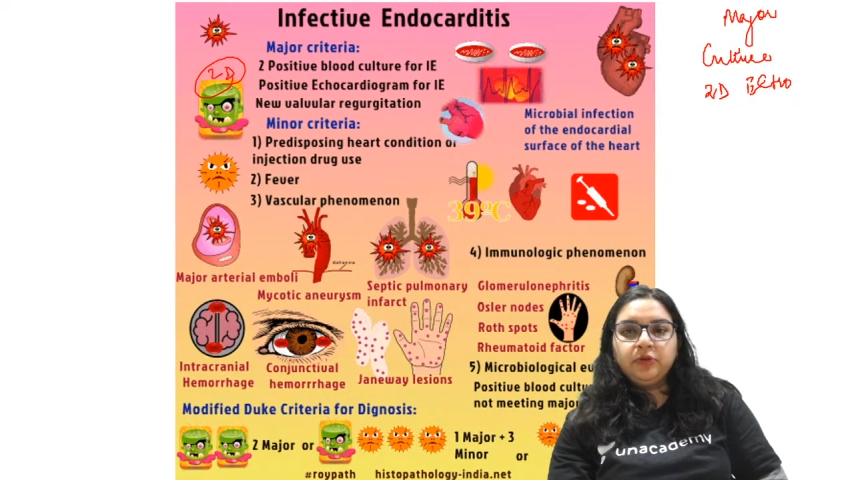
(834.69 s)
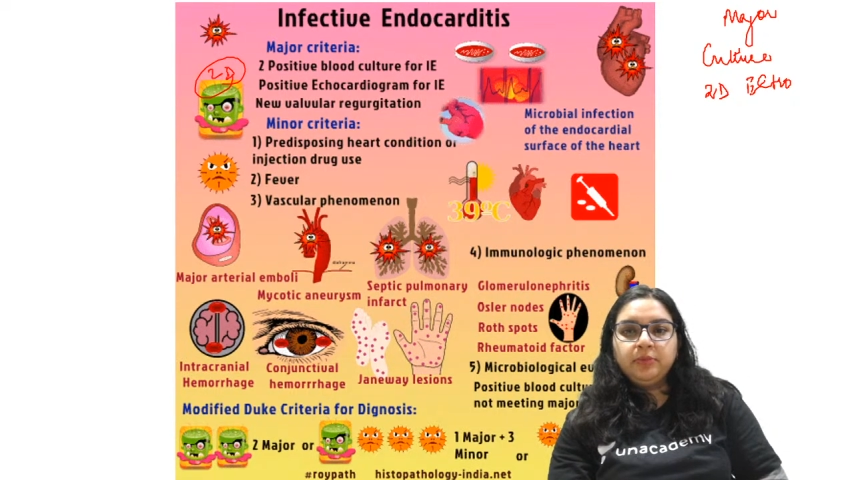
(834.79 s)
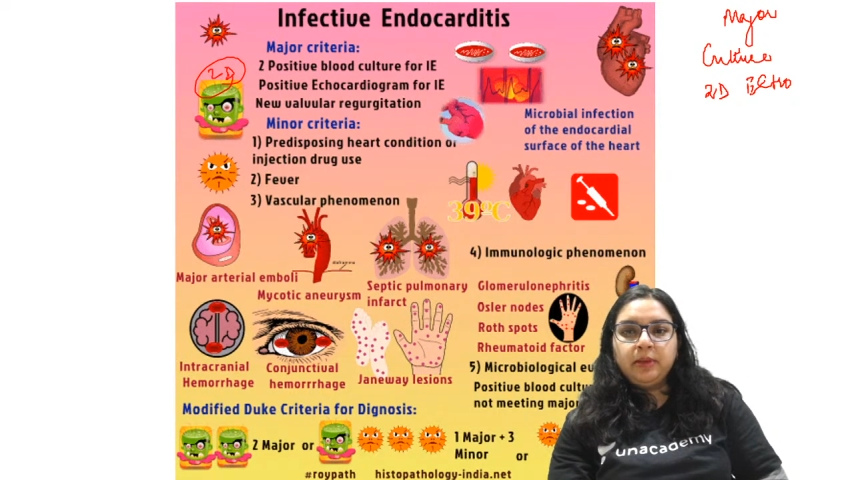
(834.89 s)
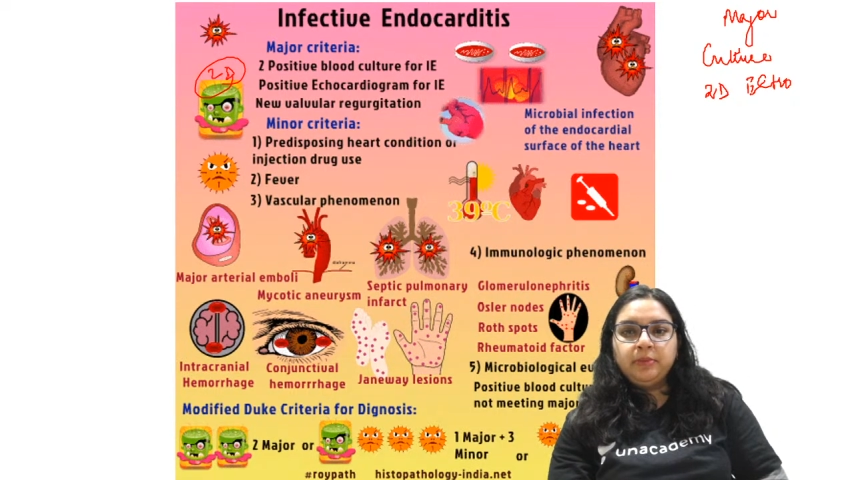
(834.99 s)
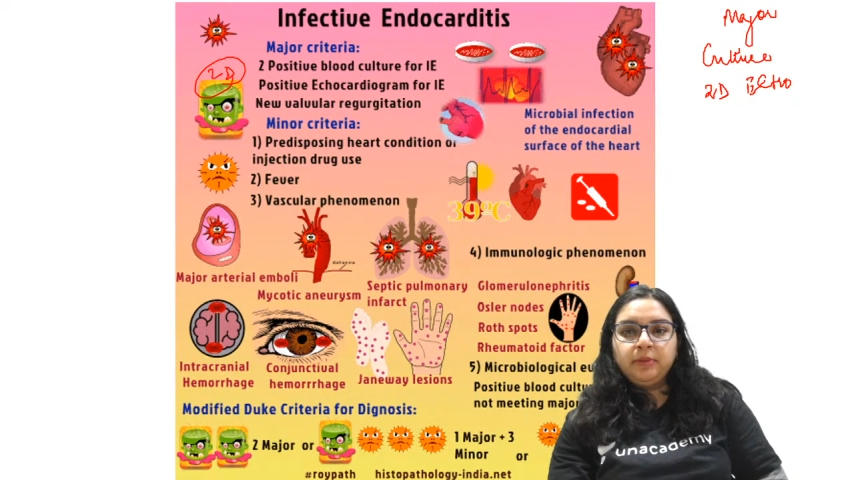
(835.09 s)

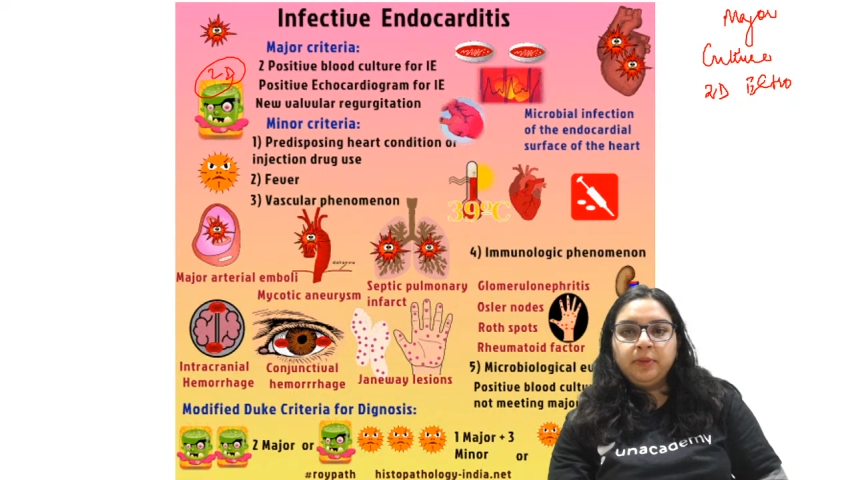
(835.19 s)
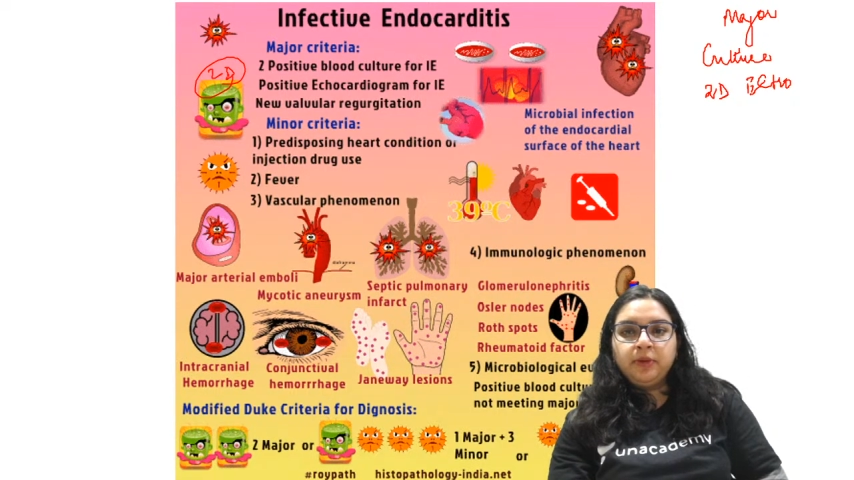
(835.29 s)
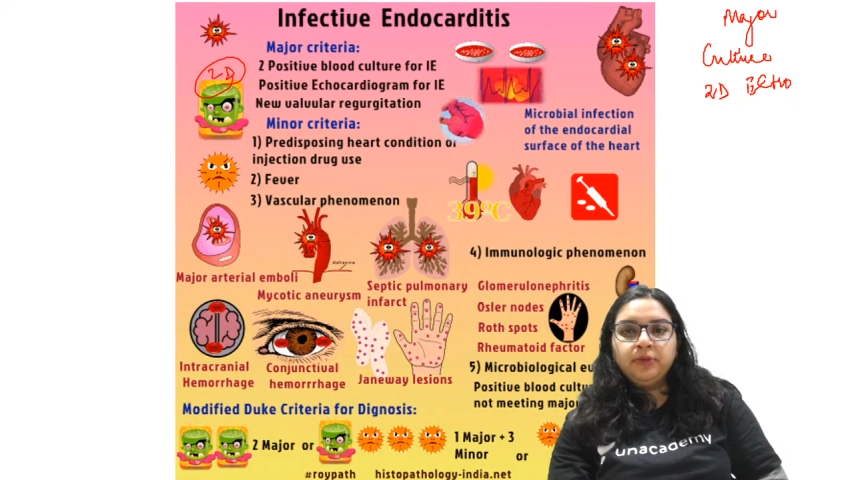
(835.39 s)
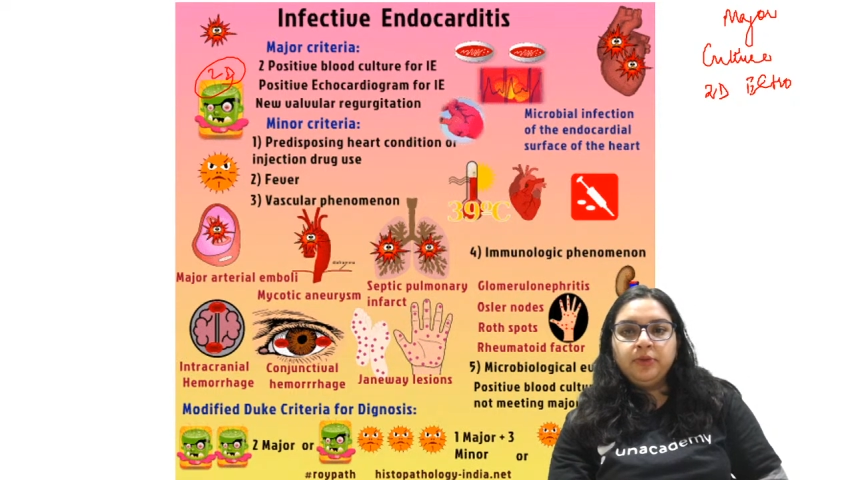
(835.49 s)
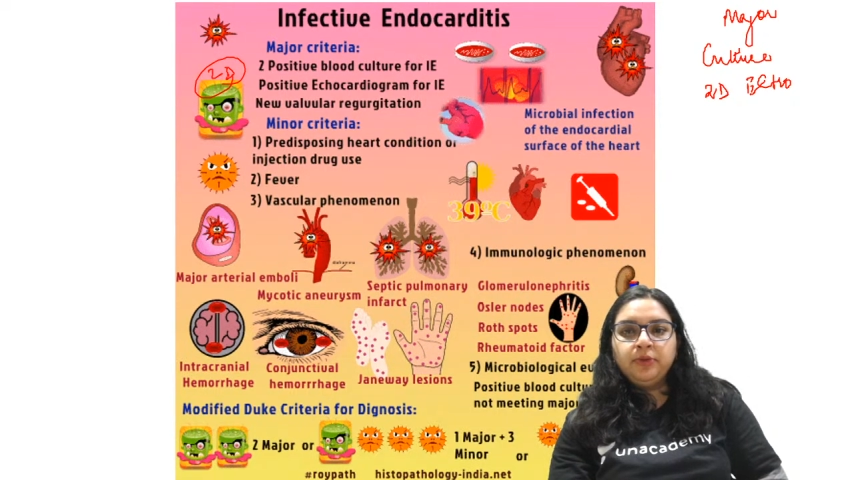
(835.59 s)
remember,
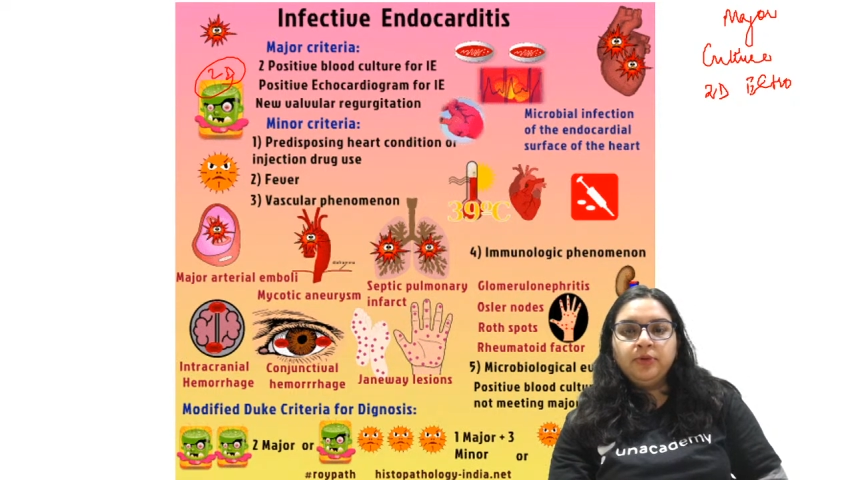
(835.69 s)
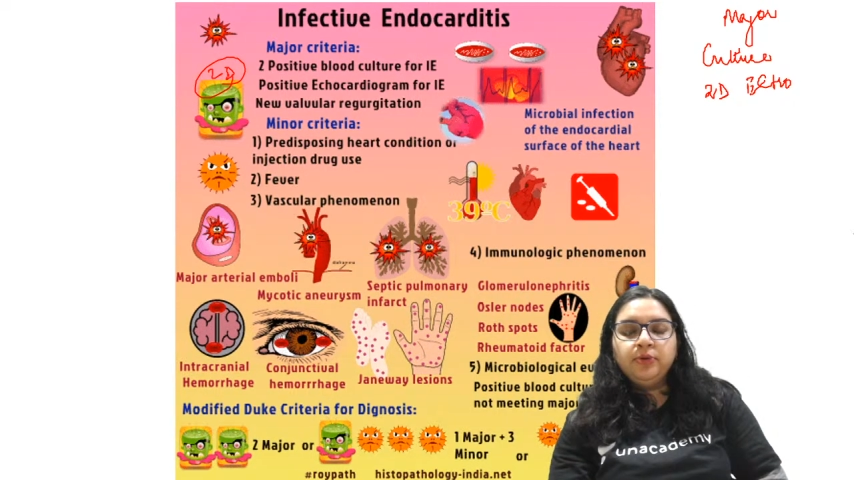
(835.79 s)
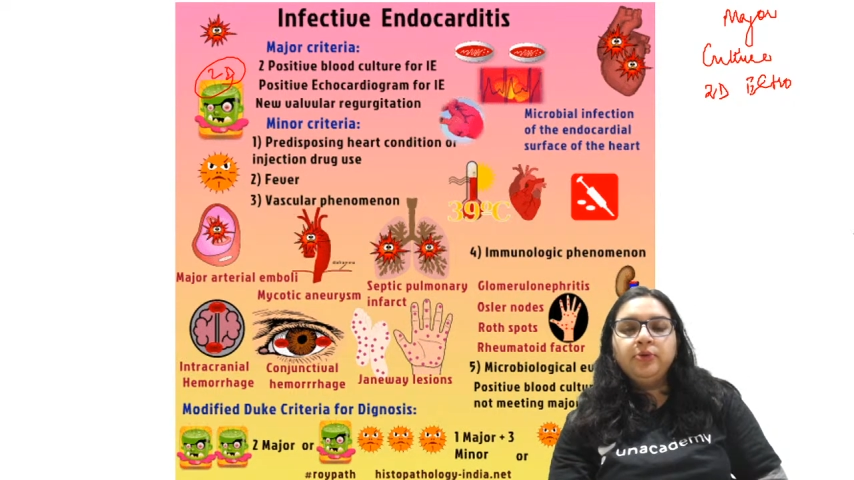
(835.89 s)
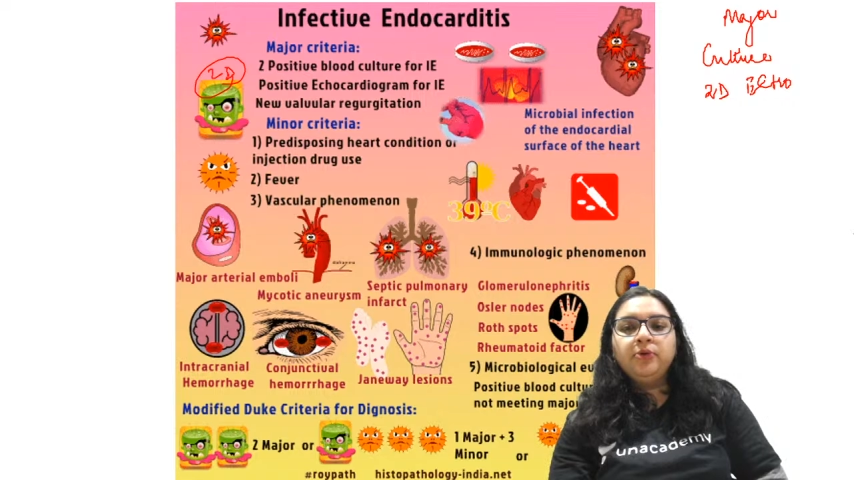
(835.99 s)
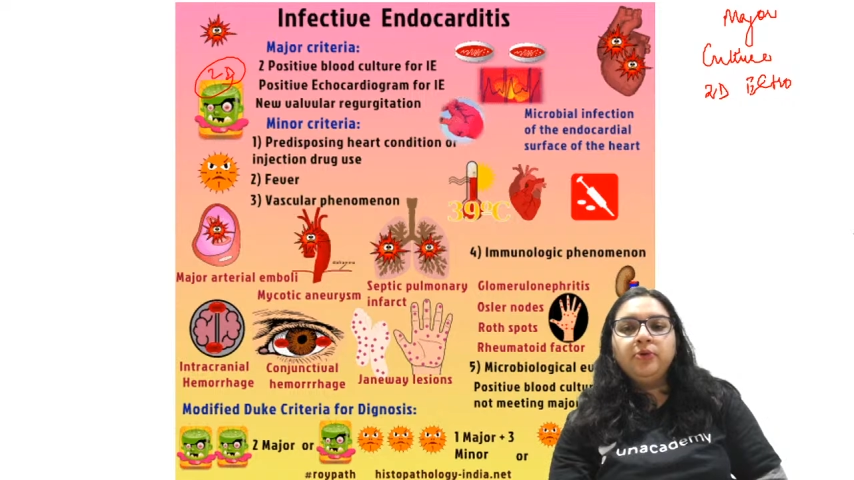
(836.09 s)
because you
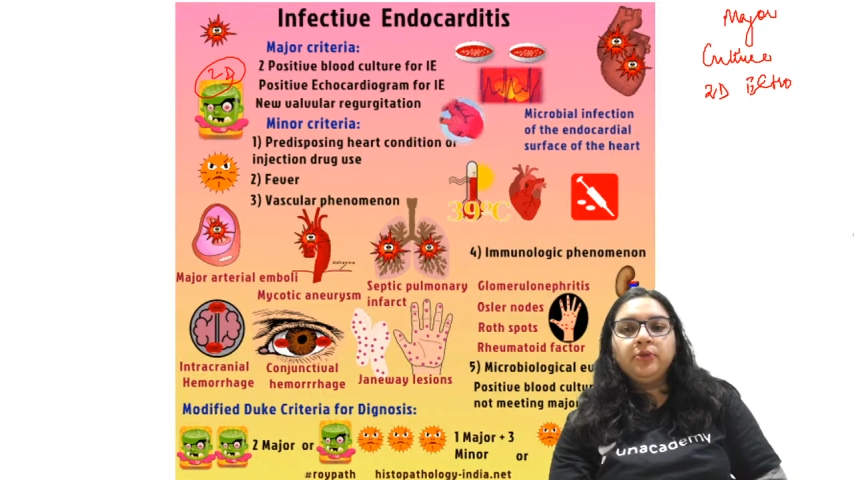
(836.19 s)
don't know,